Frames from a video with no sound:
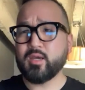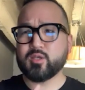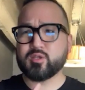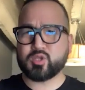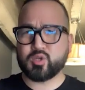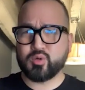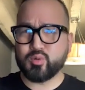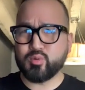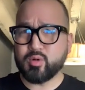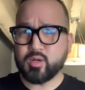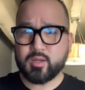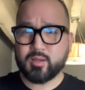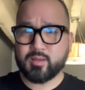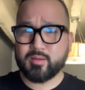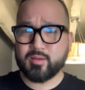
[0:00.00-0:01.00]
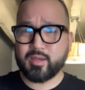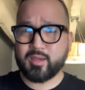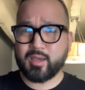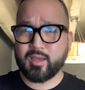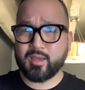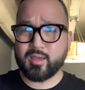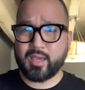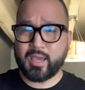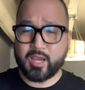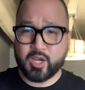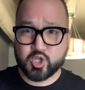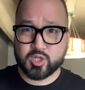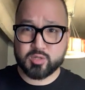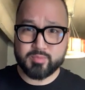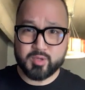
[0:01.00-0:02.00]
Two,
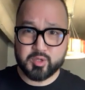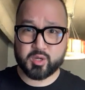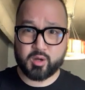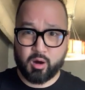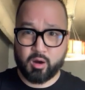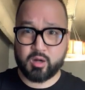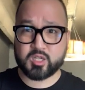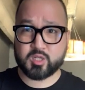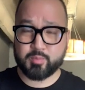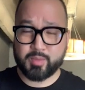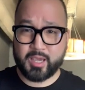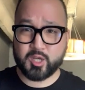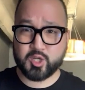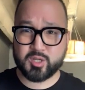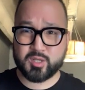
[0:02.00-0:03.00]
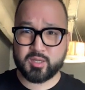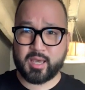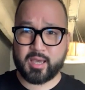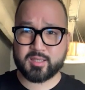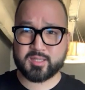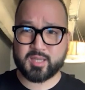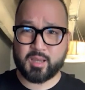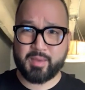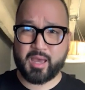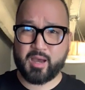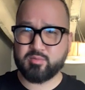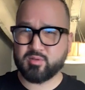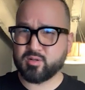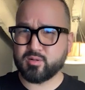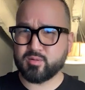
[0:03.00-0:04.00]
Asian music artists from Asia that somehow
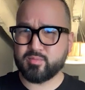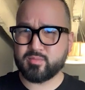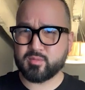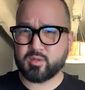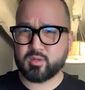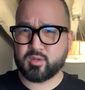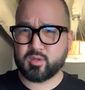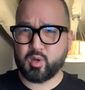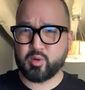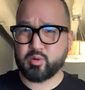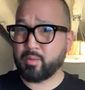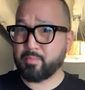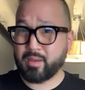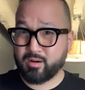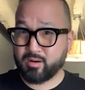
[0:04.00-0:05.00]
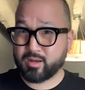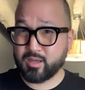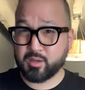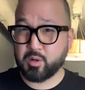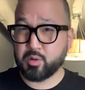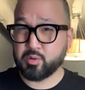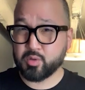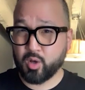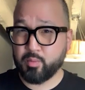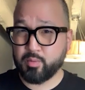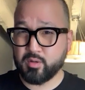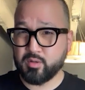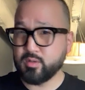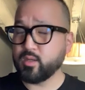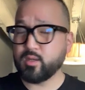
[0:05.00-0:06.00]
will go to America and go
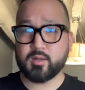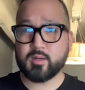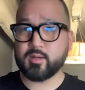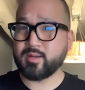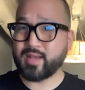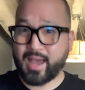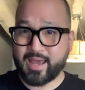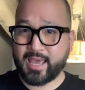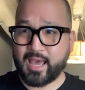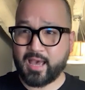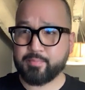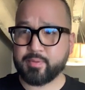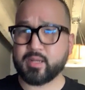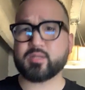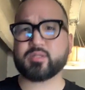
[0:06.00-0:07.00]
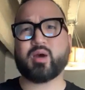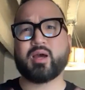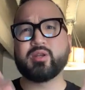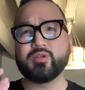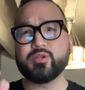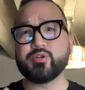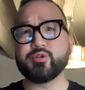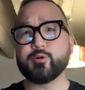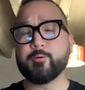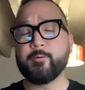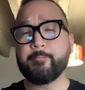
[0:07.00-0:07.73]
global. Not happening. So I knew